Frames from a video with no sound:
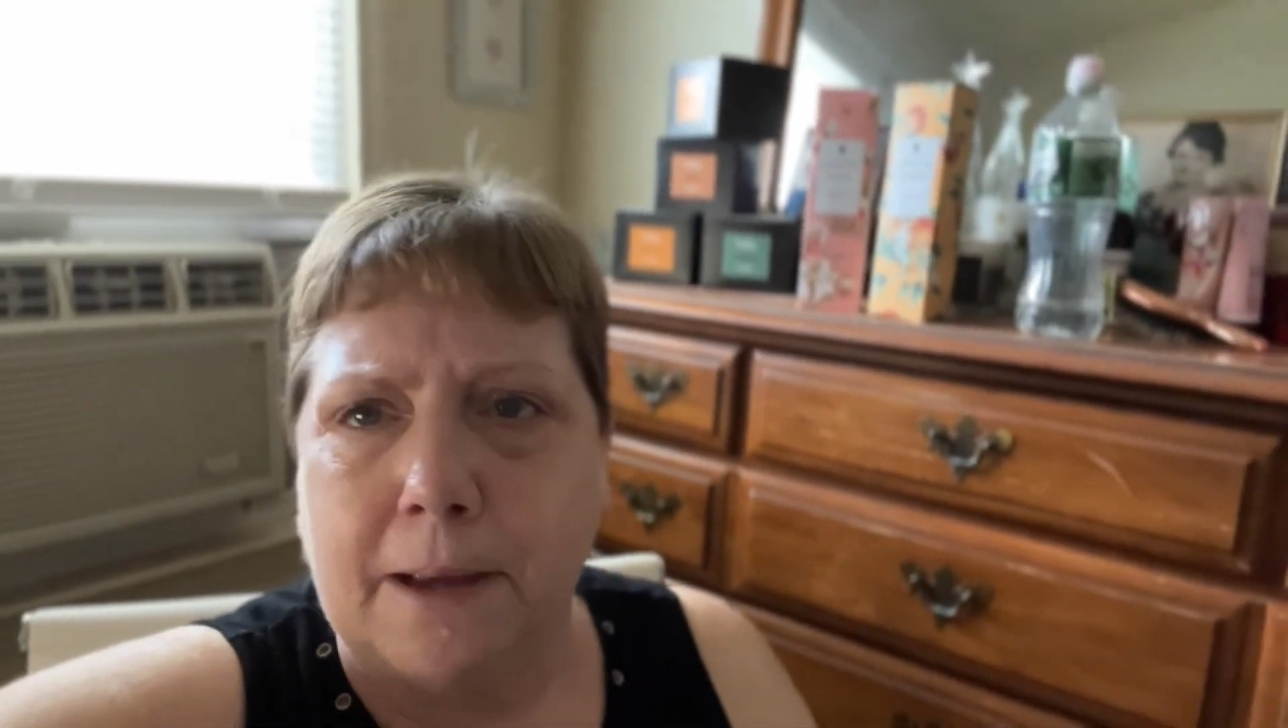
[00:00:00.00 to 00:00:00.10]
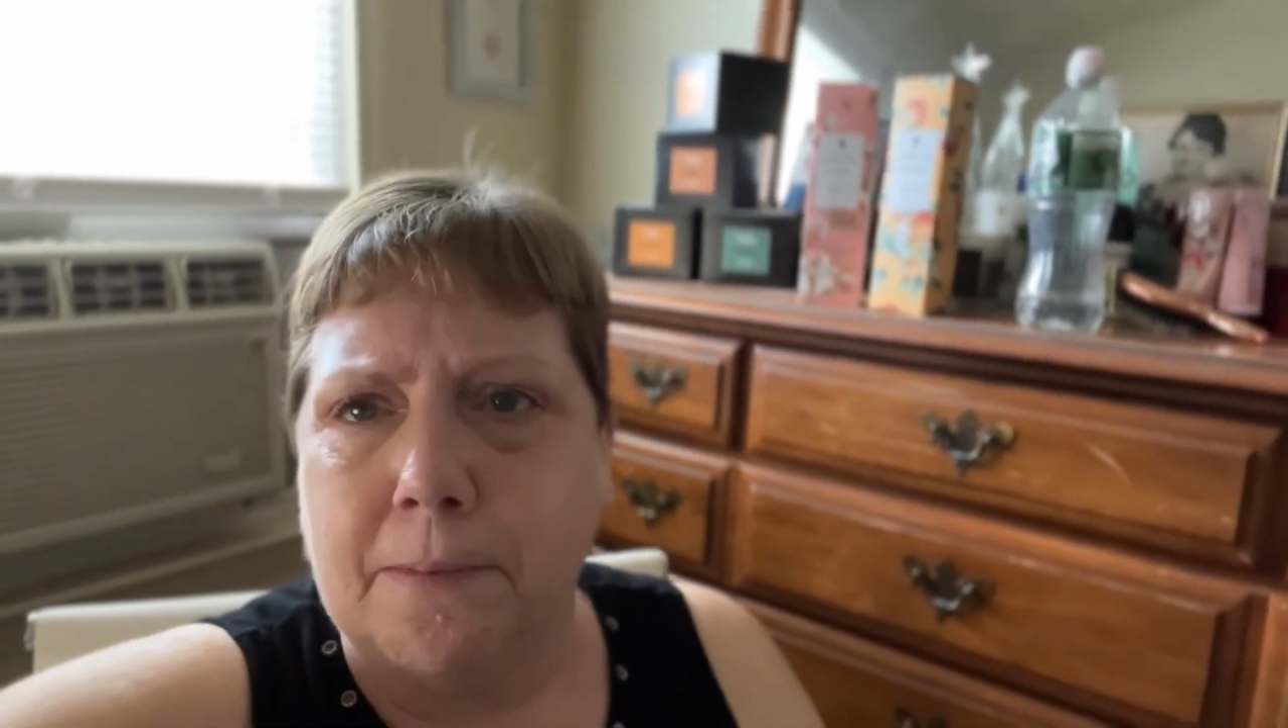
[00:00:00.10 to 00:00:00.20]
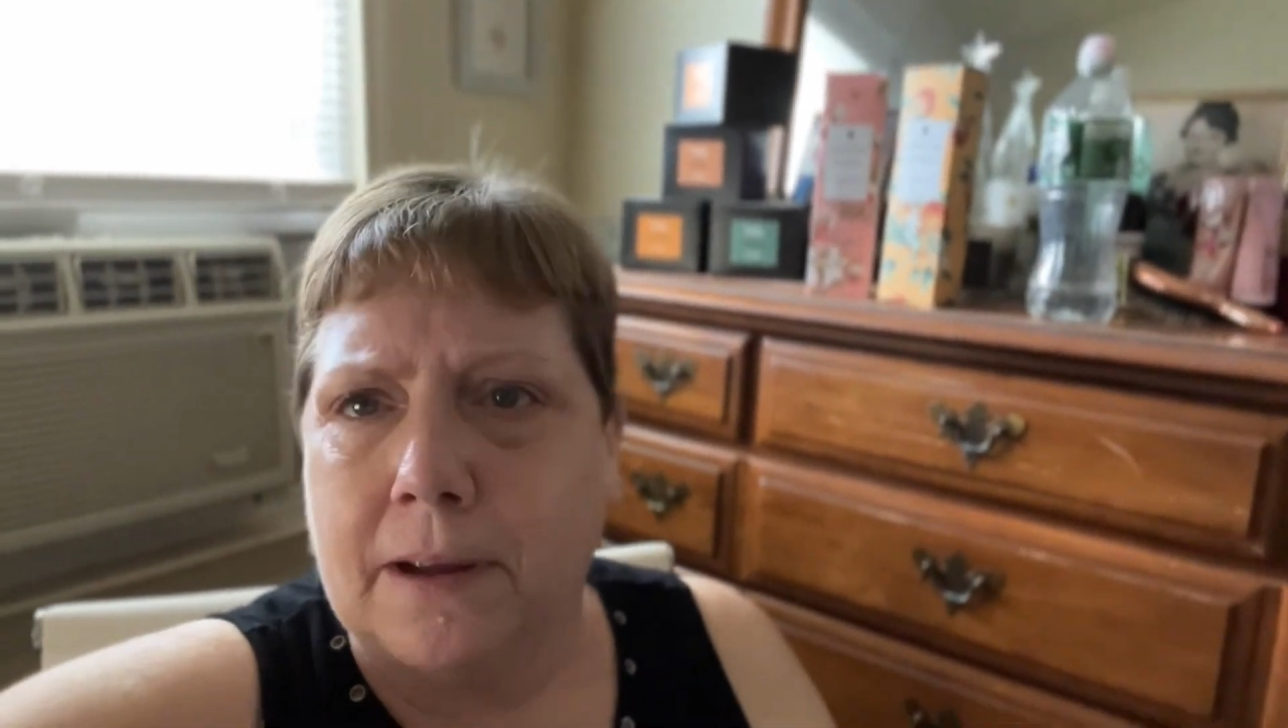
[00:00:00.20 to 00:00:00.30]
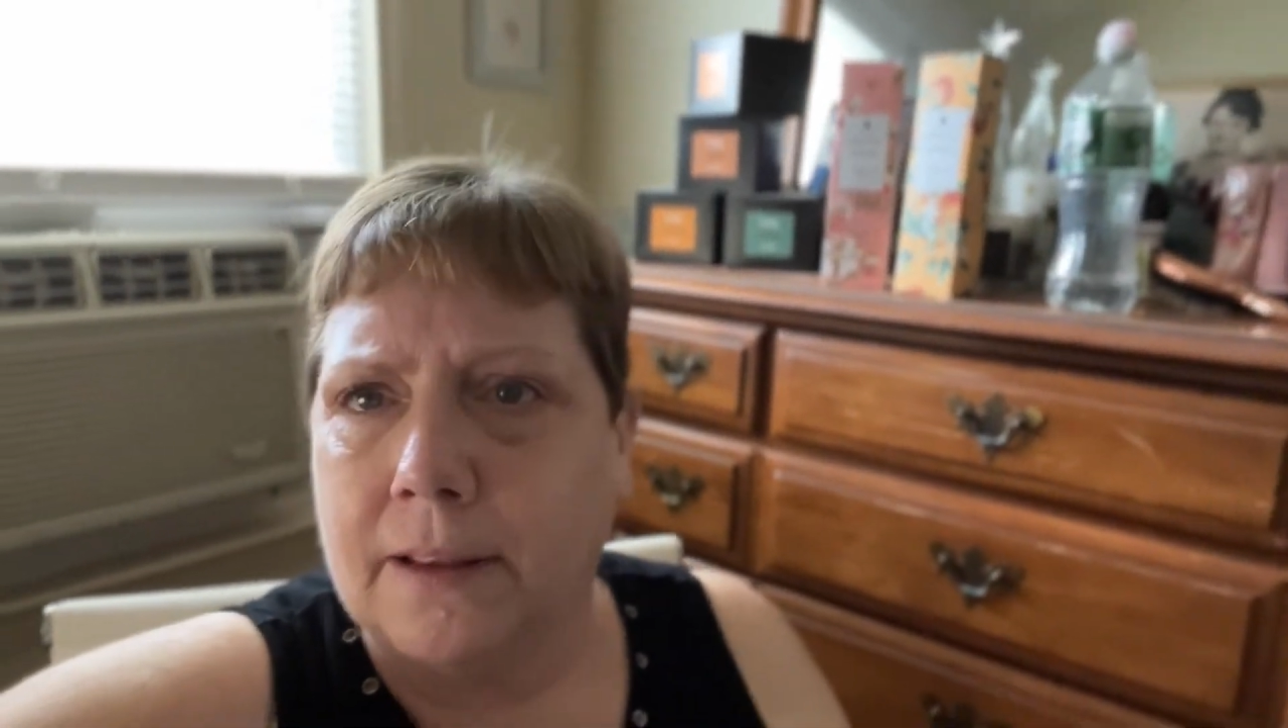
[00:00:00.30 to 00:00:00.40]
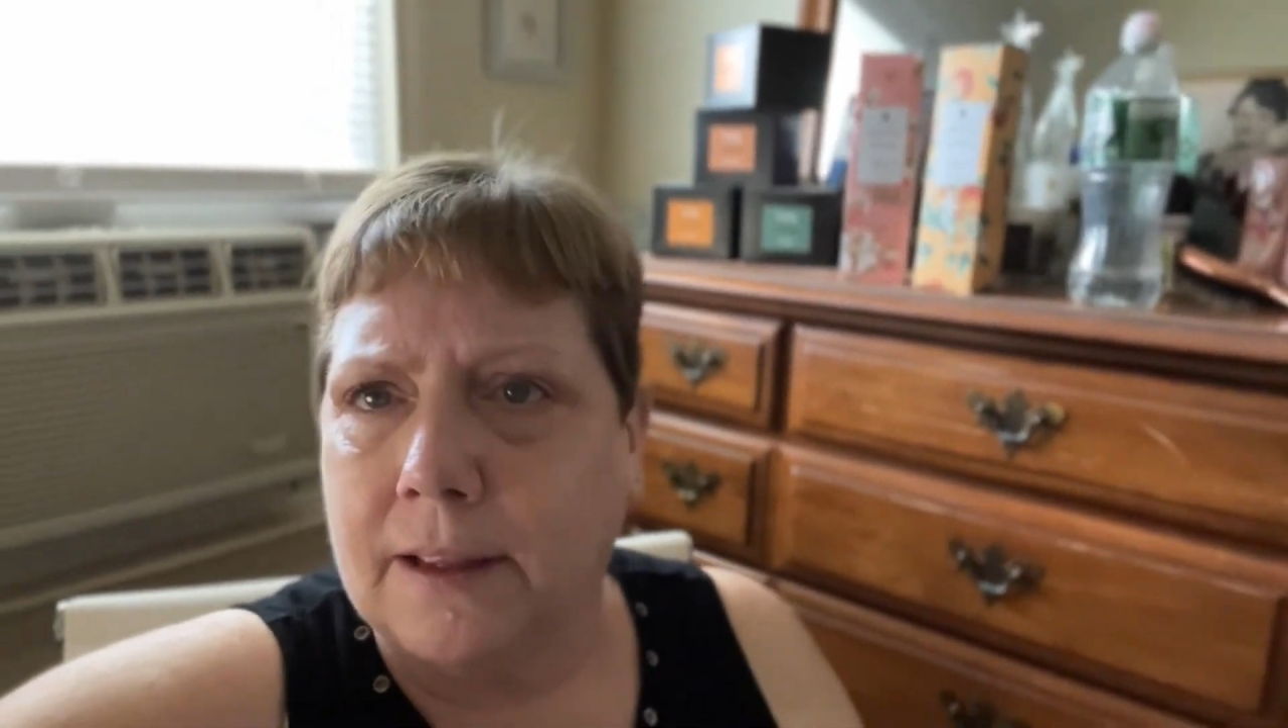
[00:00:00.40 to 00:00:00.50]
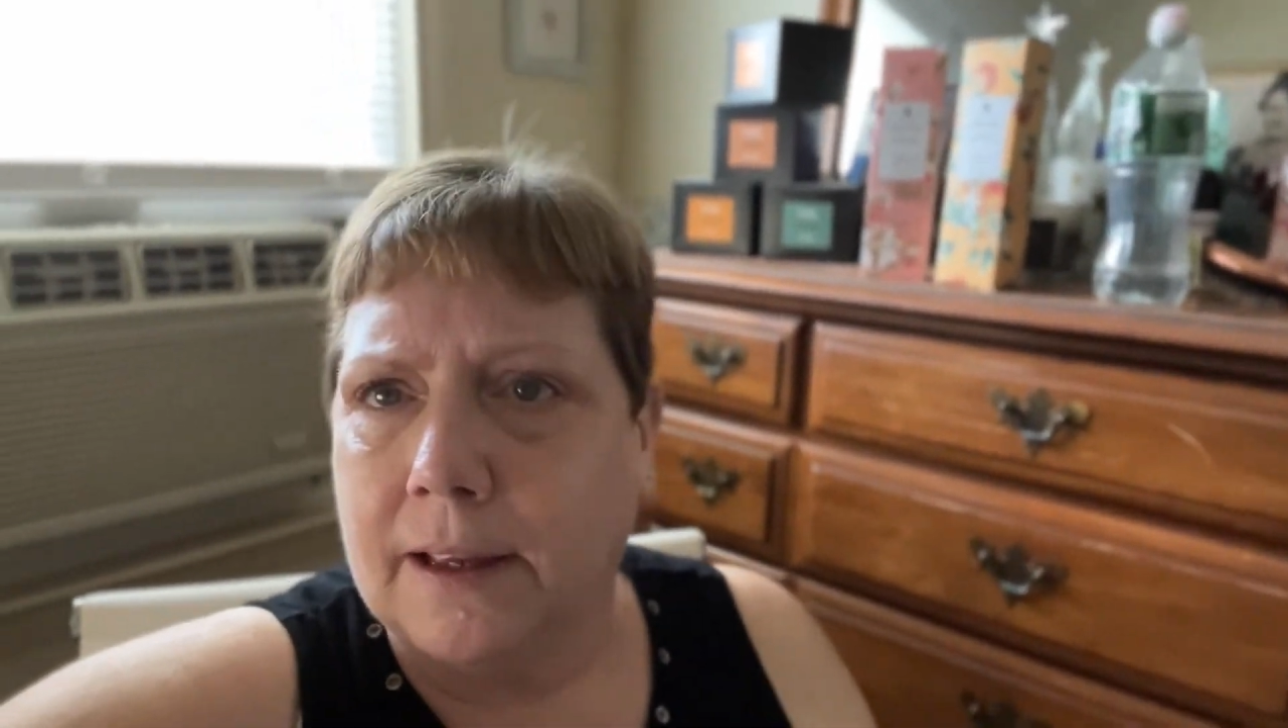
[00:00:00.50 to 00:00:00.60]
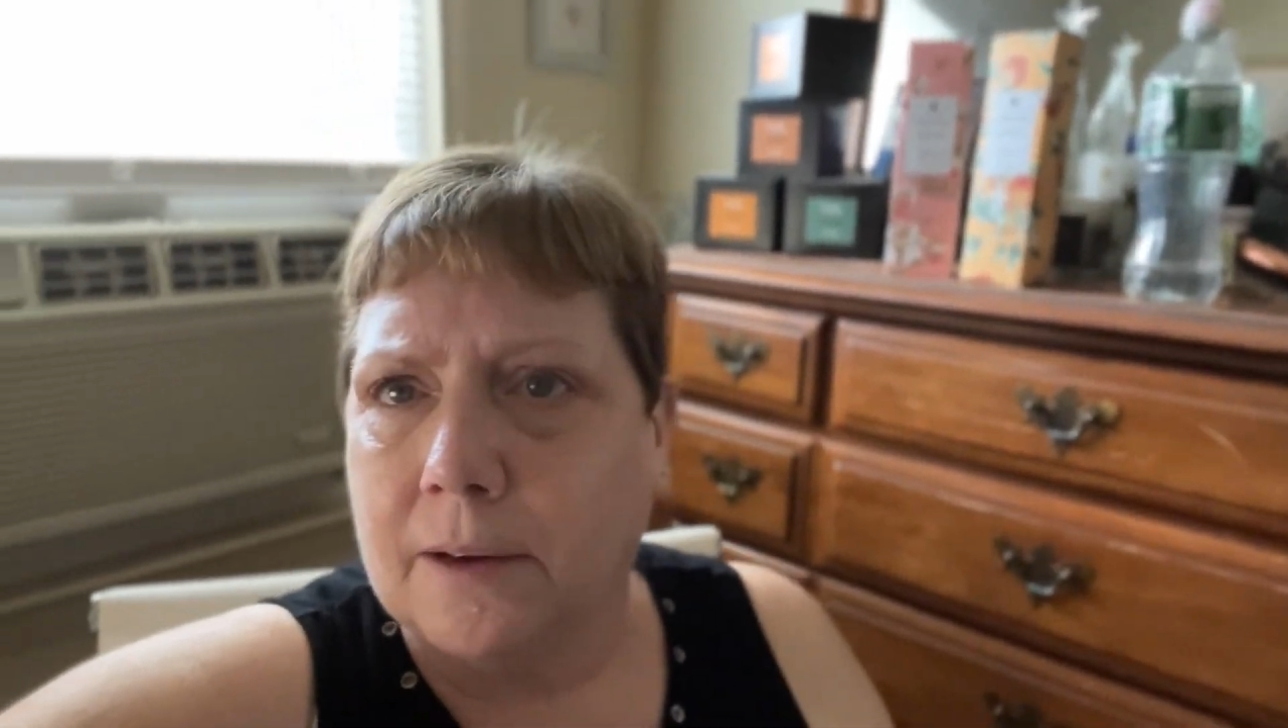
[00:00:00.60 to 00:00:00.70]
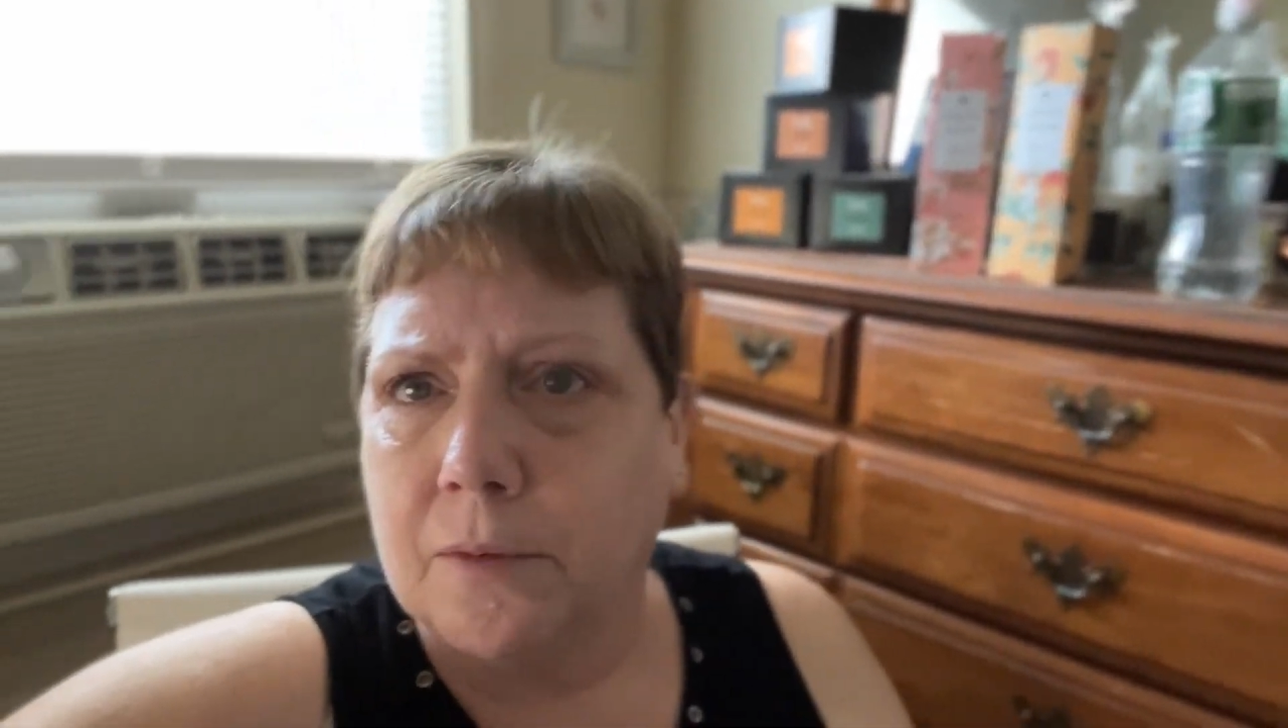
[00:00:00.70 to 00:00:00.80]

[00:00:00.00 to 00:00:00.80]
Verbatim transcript: but I think it